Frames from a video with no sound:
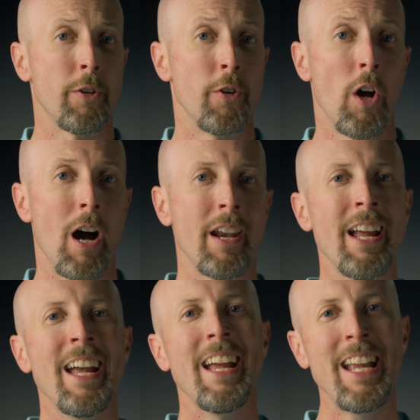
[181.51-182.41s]
or not,
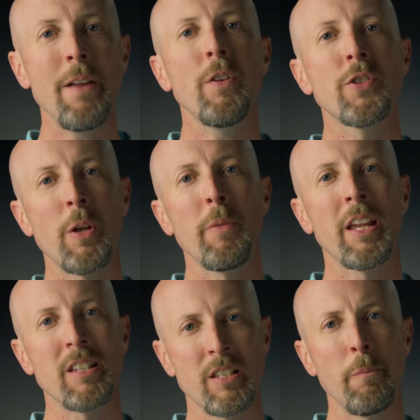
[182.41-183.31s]
even
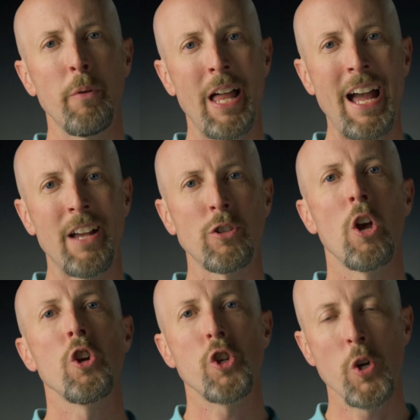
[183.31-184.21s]
something as simple as
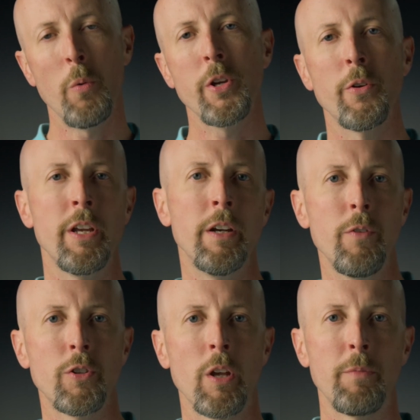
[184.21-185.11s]
showing your
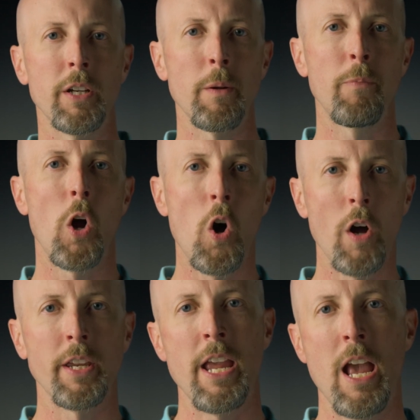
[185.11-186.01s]
interview subject
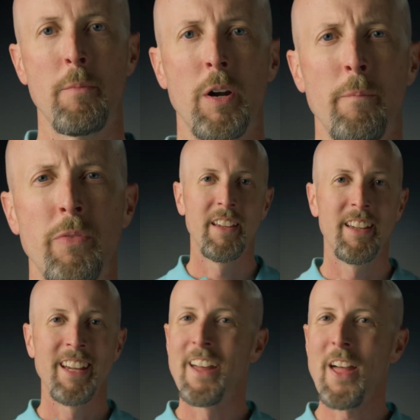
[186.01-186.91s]
on camera.
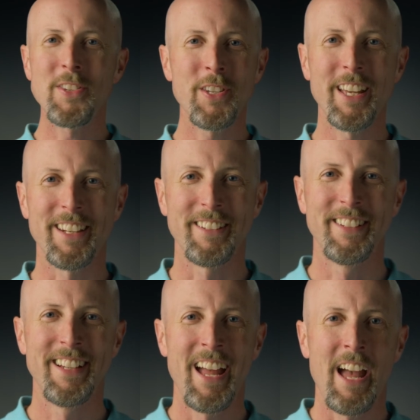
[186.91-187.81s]
And that's it.
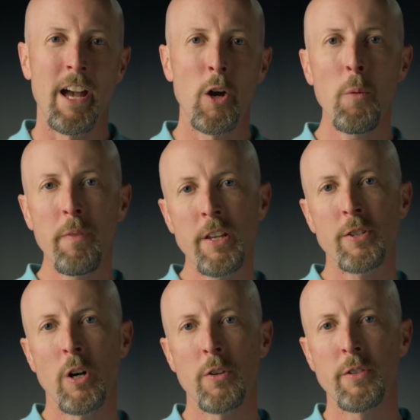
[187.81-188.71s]
I hope these
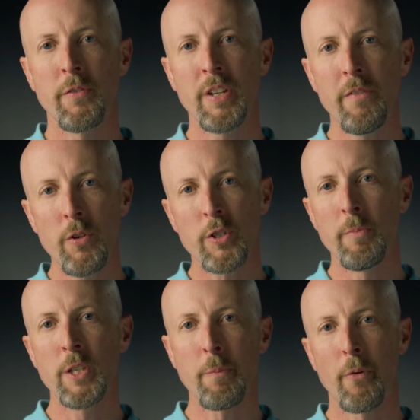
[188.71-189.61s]
thoughts have given you
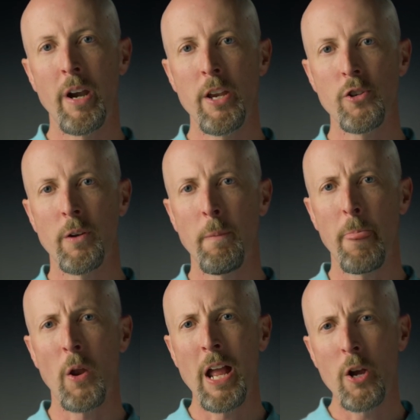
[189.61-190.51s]
some inspiration
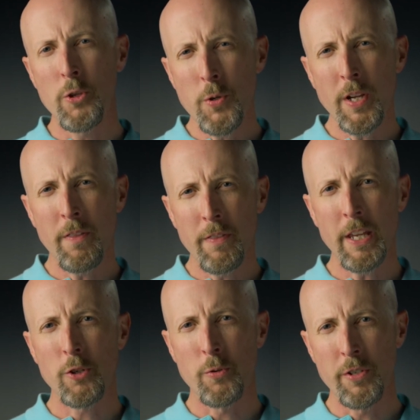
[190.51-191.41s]
on how you can
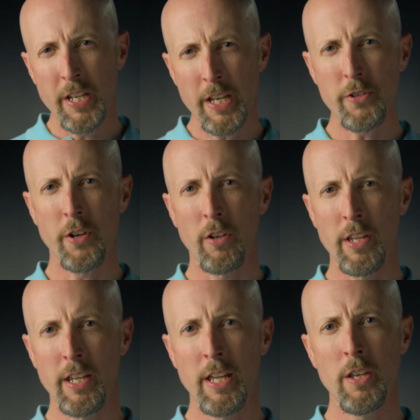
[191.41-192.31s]
think
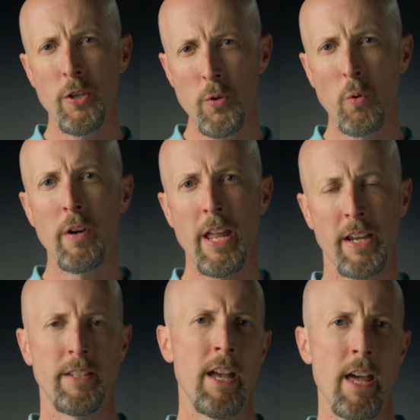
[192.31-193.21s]
strategically in your
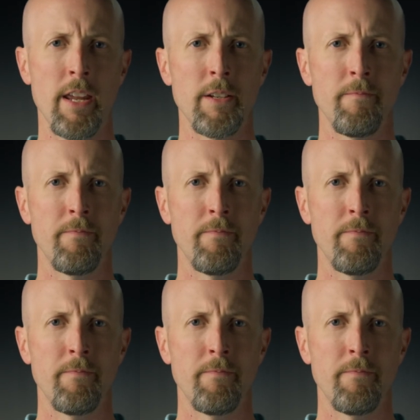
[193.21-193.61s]
next edit.